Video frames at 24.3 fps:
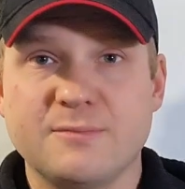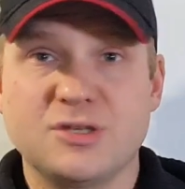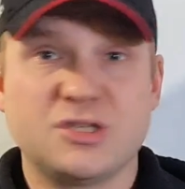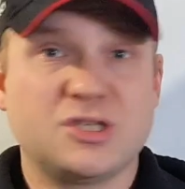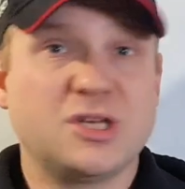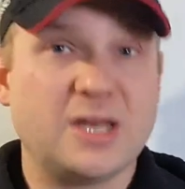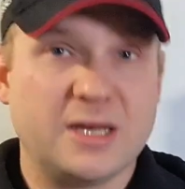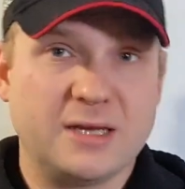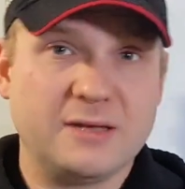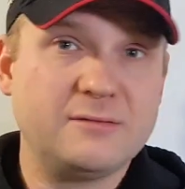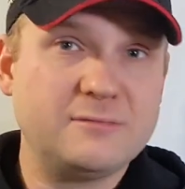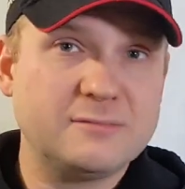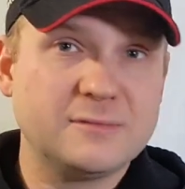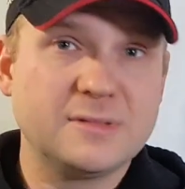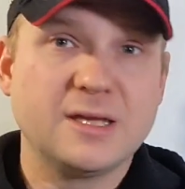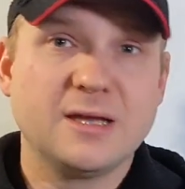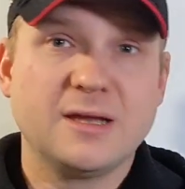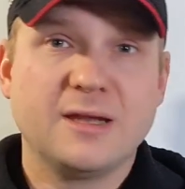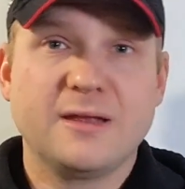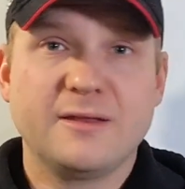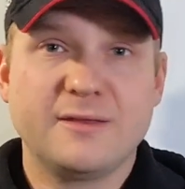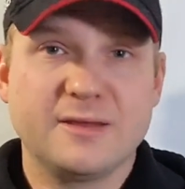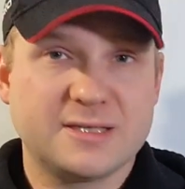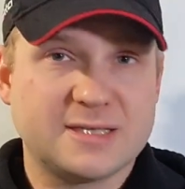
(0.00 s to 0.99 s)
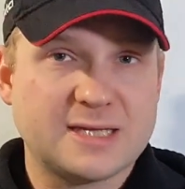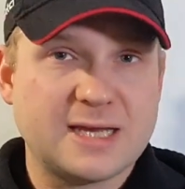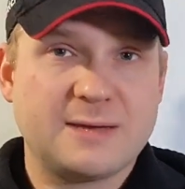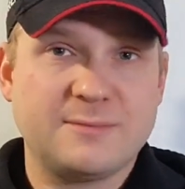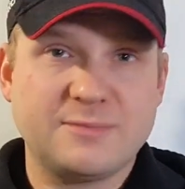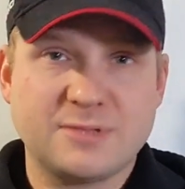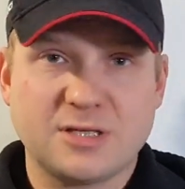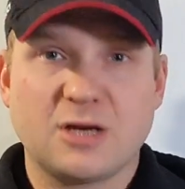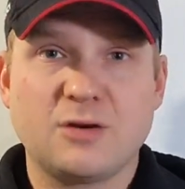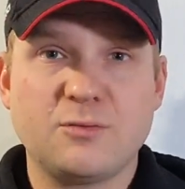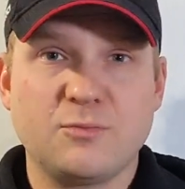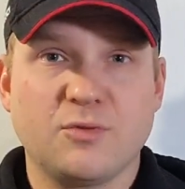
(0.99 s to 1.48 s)
machine, the
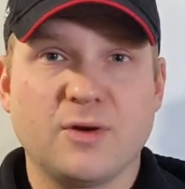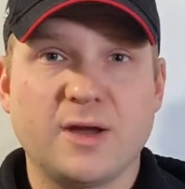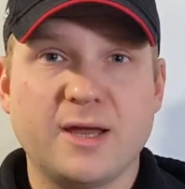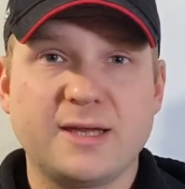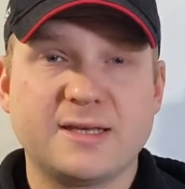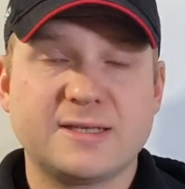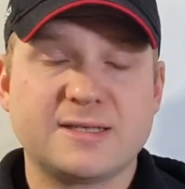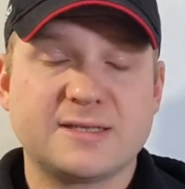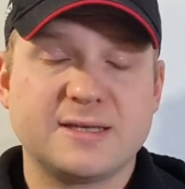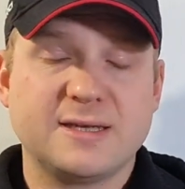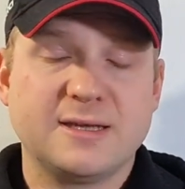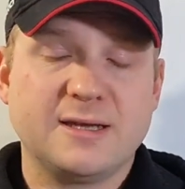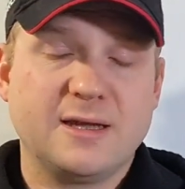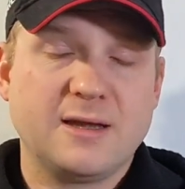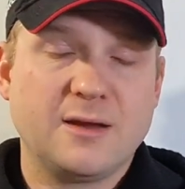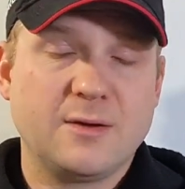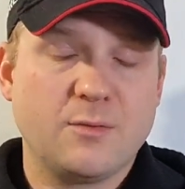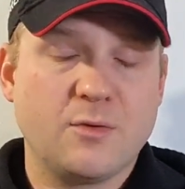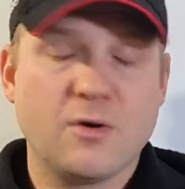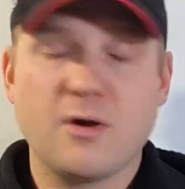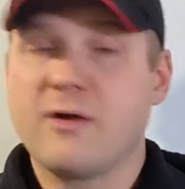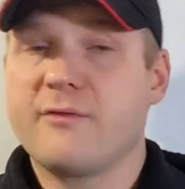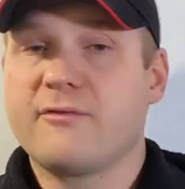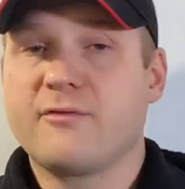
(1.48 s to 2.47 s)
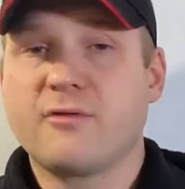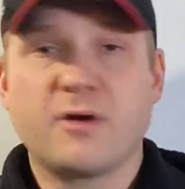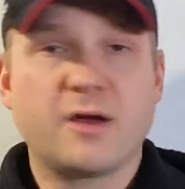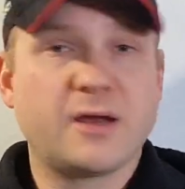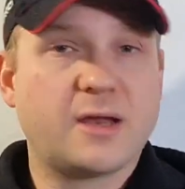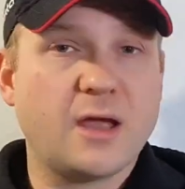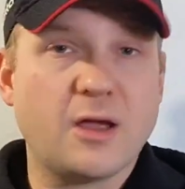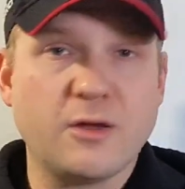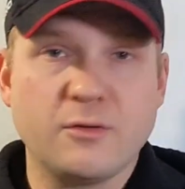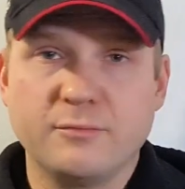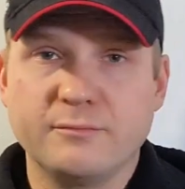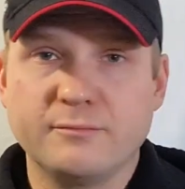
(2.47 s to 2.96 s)
same tone breaks wherever I
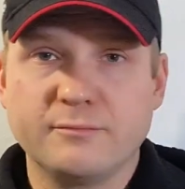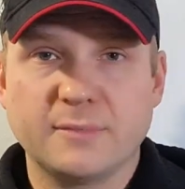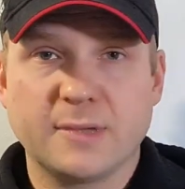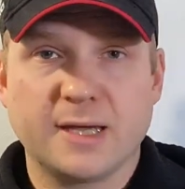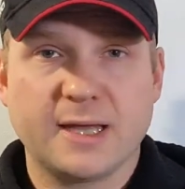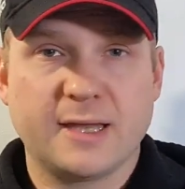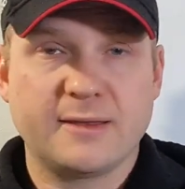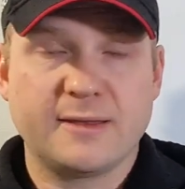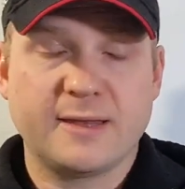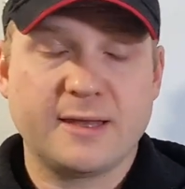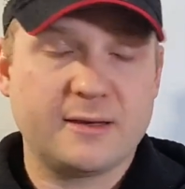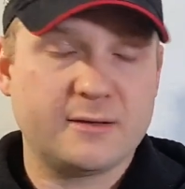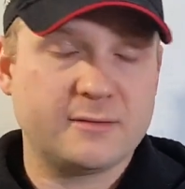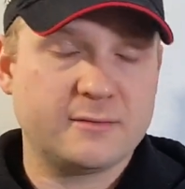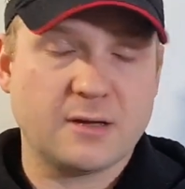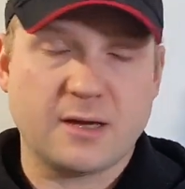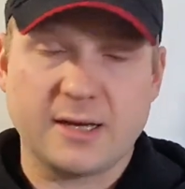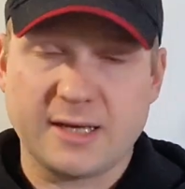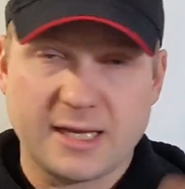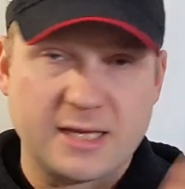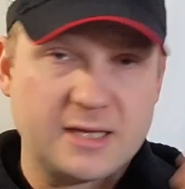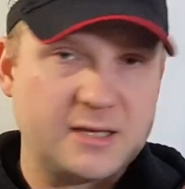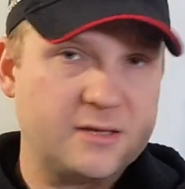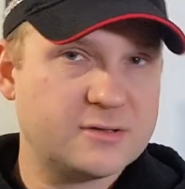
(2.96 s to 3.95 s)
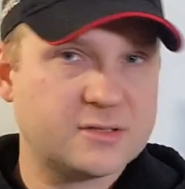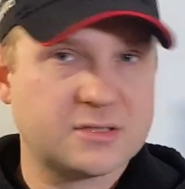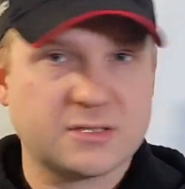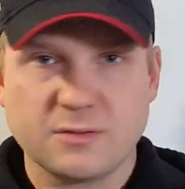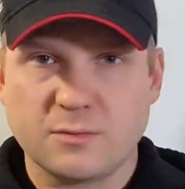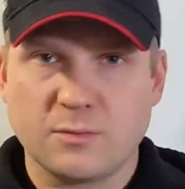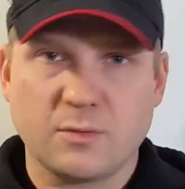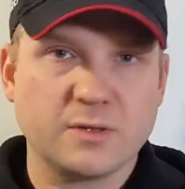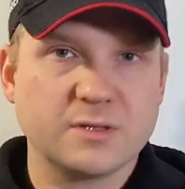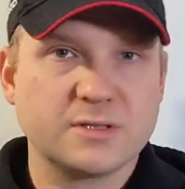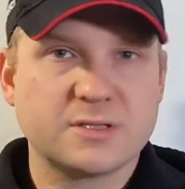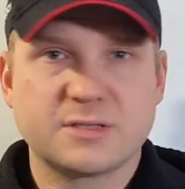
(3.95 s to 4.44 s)
go, and then I get used
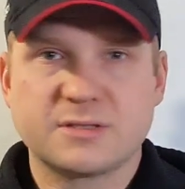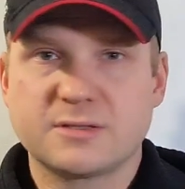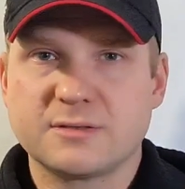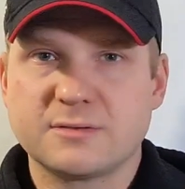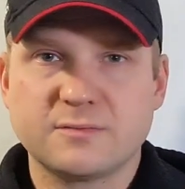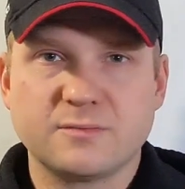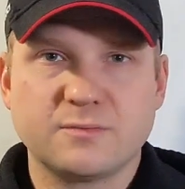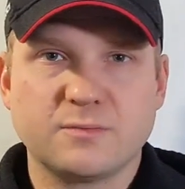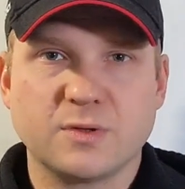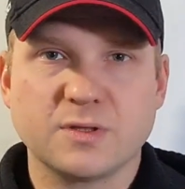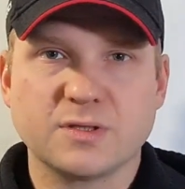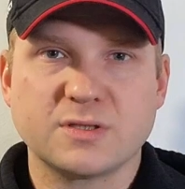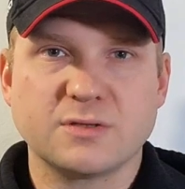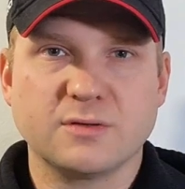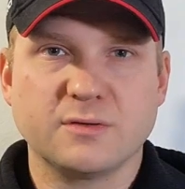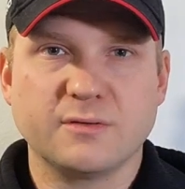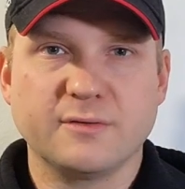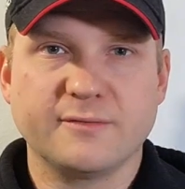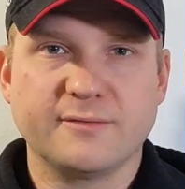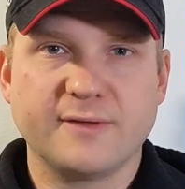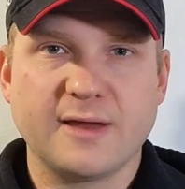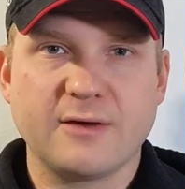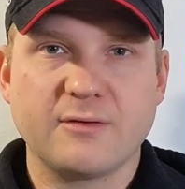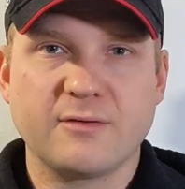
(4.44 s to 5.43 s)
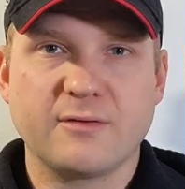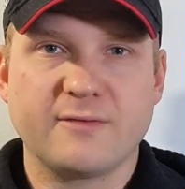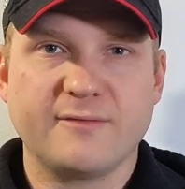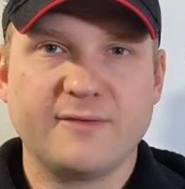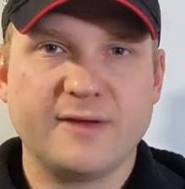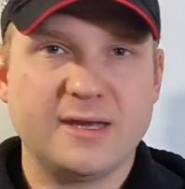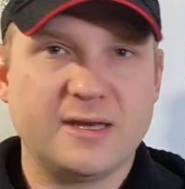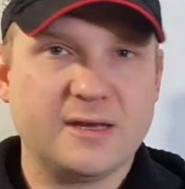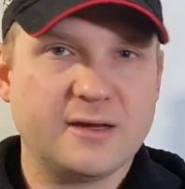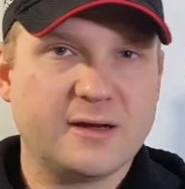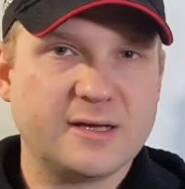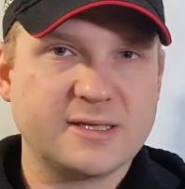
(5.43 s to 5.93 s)
to what sort of area the
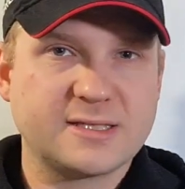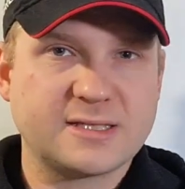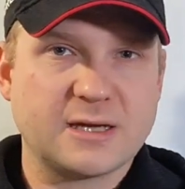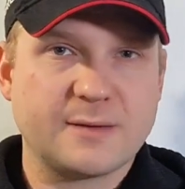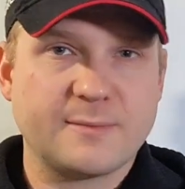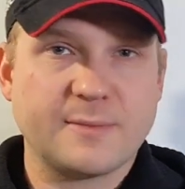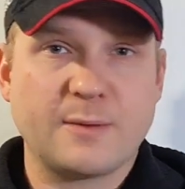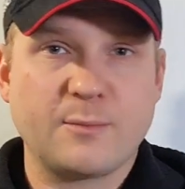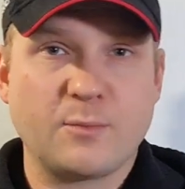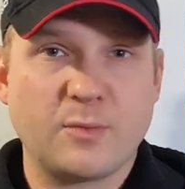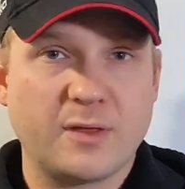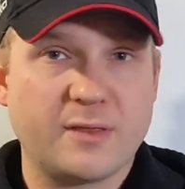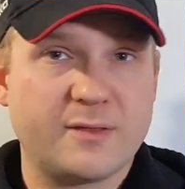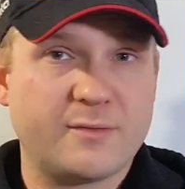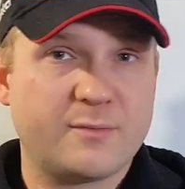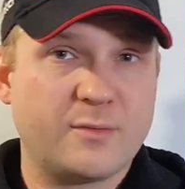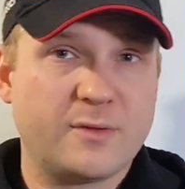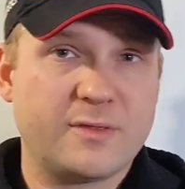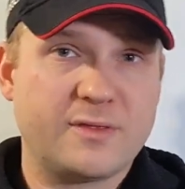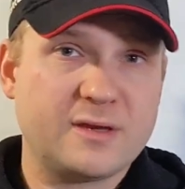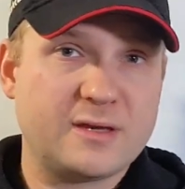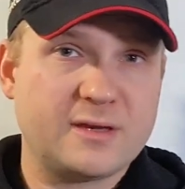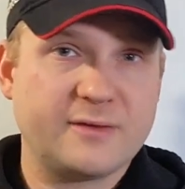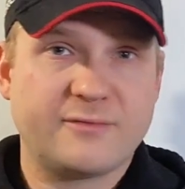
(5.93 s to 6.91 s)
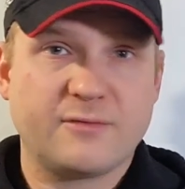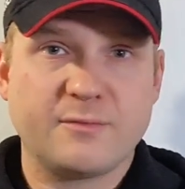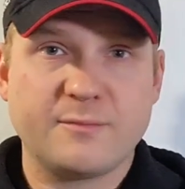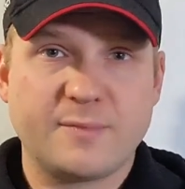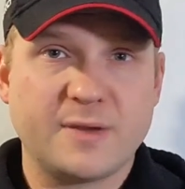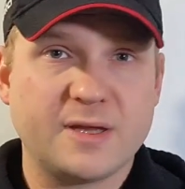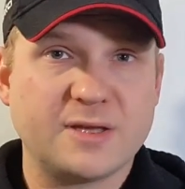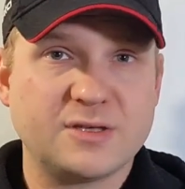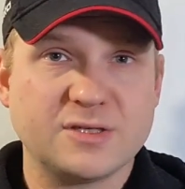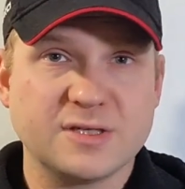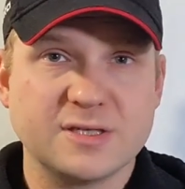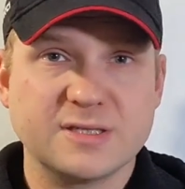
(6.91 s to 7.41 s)
VDIs come up with the different
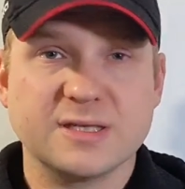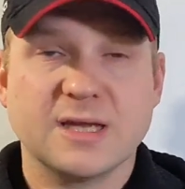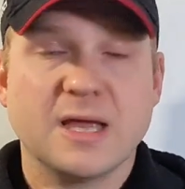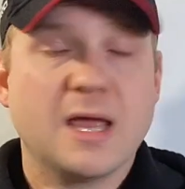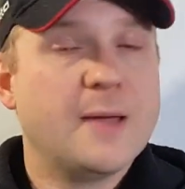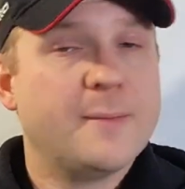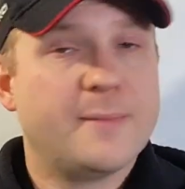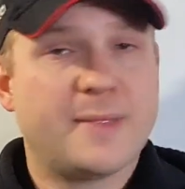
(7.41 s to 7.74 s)
pitches.